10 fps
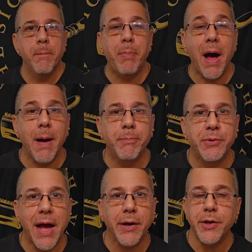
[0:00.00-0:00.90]
pops
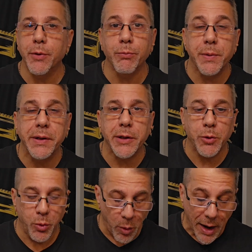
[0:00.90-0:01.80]
out at you really
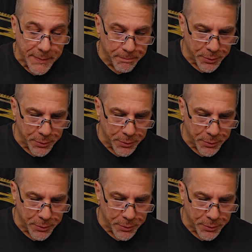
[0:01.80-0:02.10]
quite